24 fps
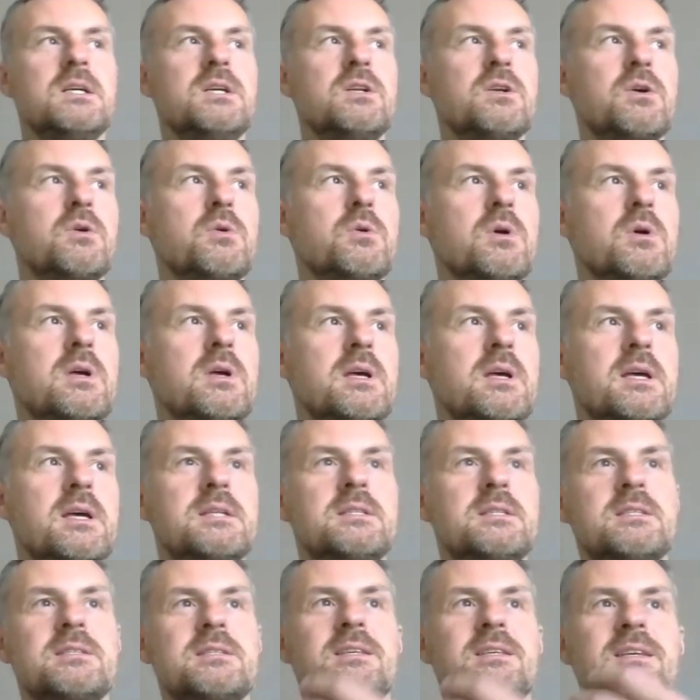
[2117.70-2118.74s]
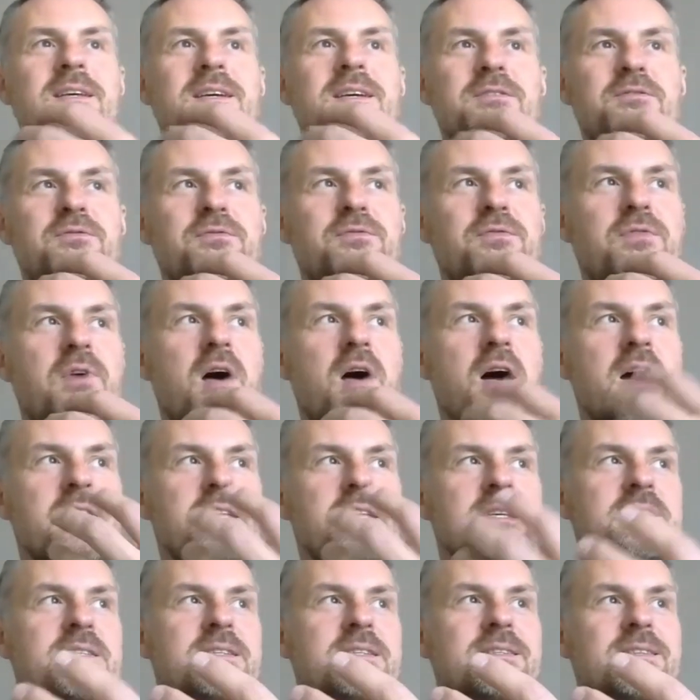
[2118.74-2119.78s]
You know, is the
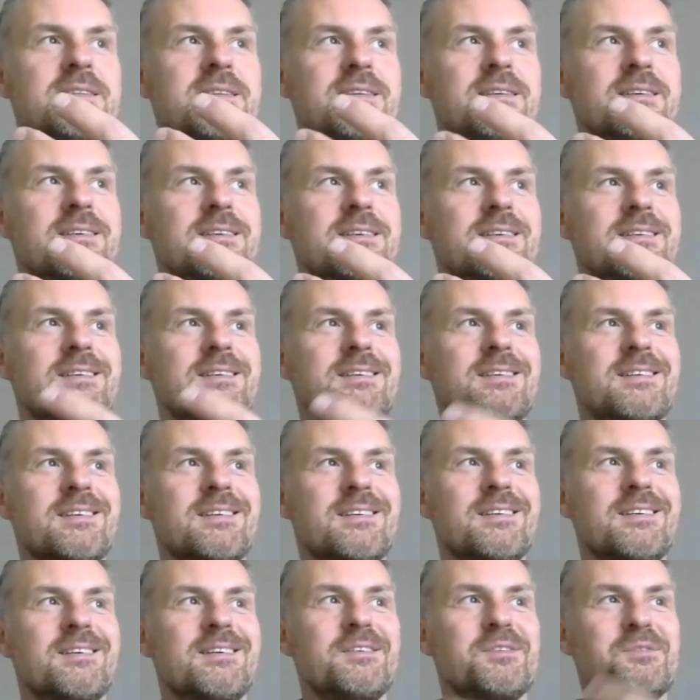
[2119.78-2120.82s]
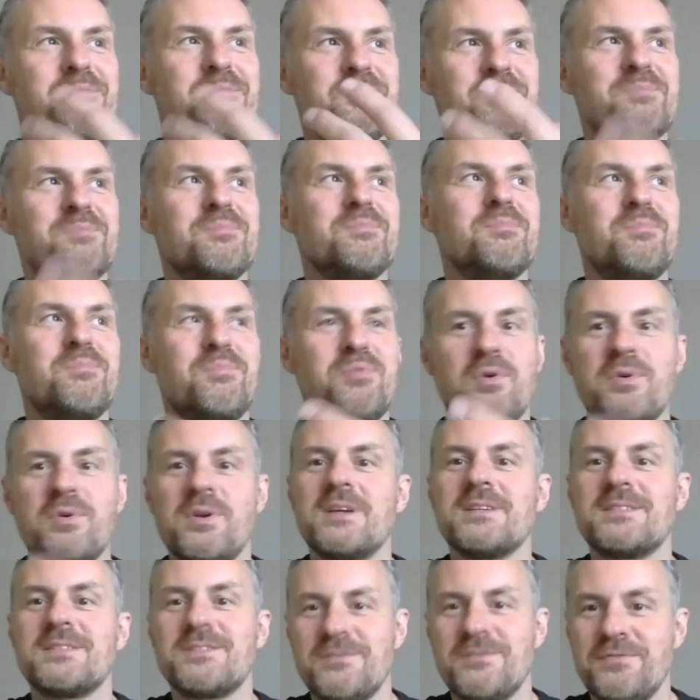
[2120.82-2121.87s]
advice
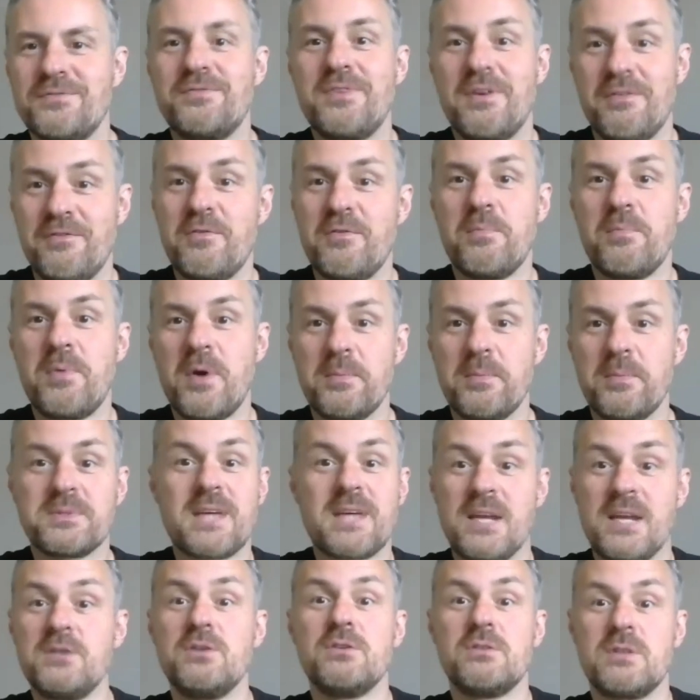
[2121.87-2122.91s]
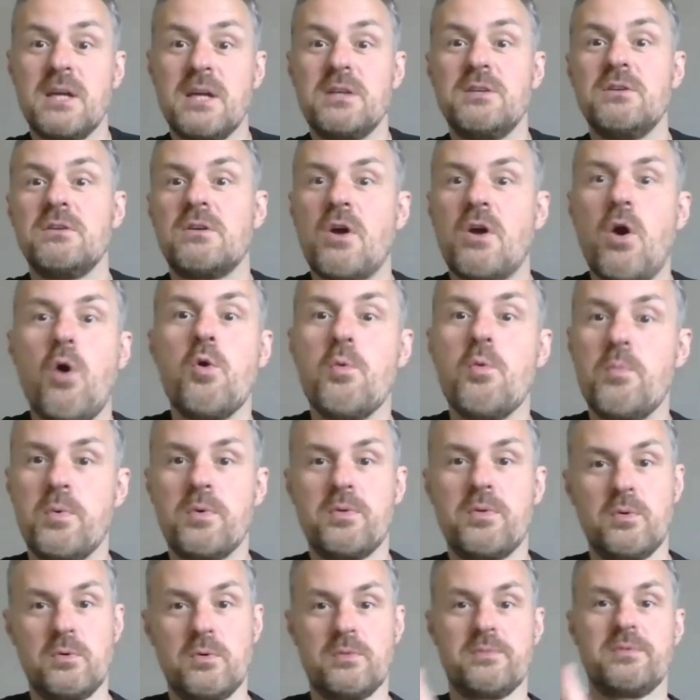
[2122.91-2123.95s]
products fit for purpose? Can you cope
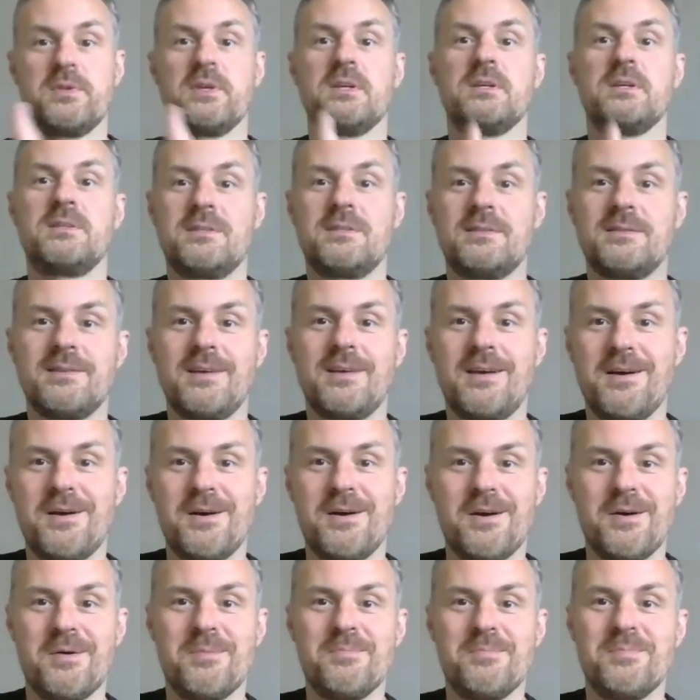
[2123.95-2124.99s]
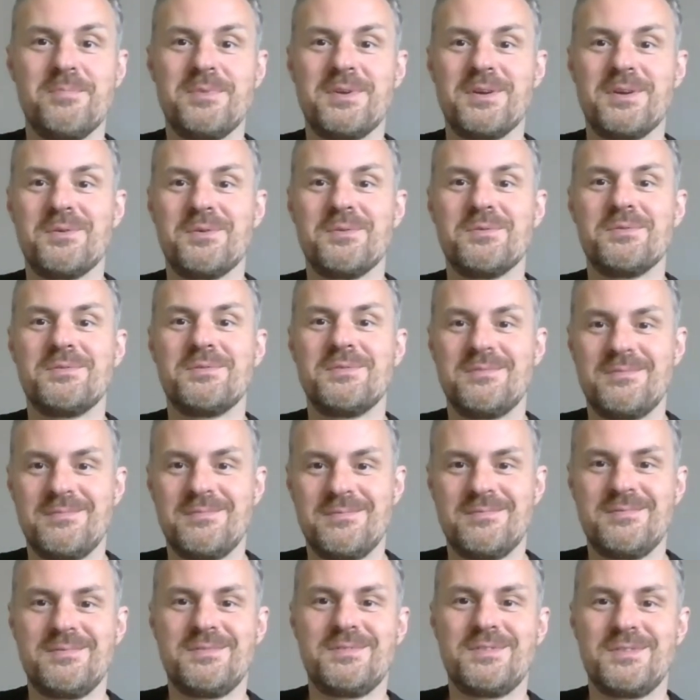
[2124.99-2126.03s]
with all of this, you know,
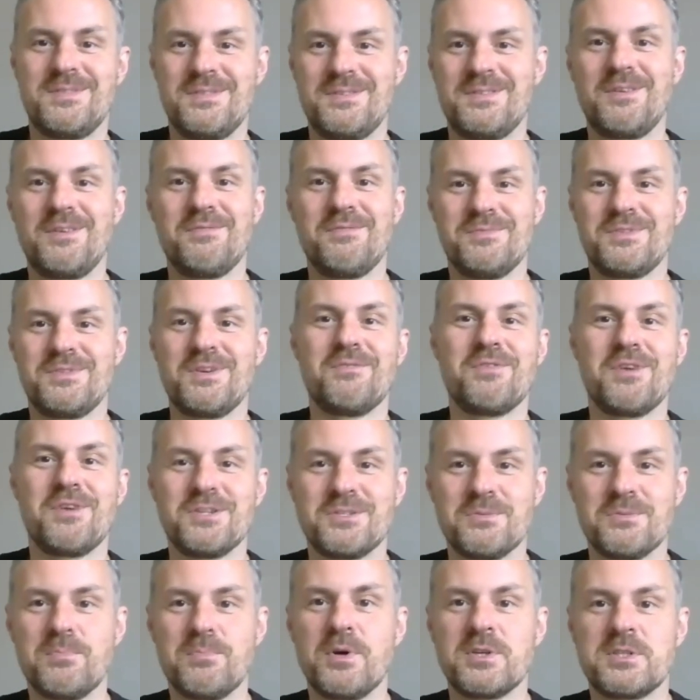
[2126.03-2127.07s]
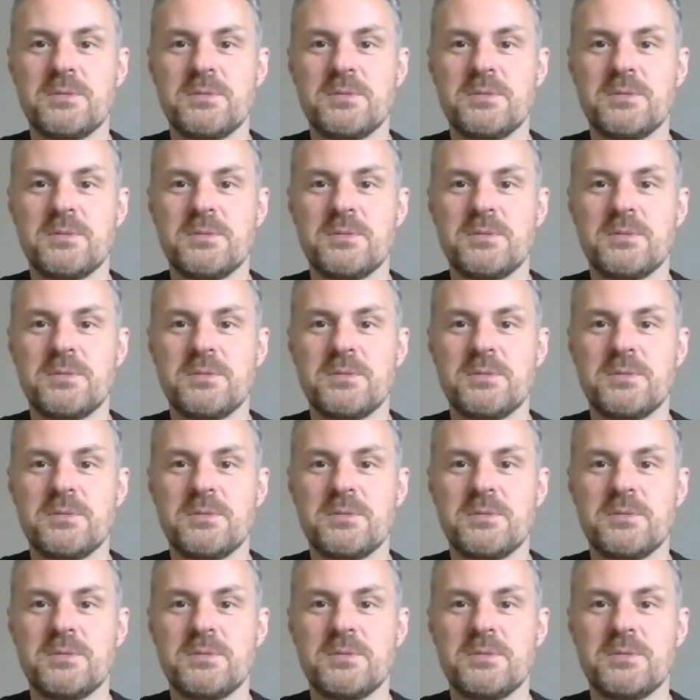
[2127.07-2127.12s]
the divergent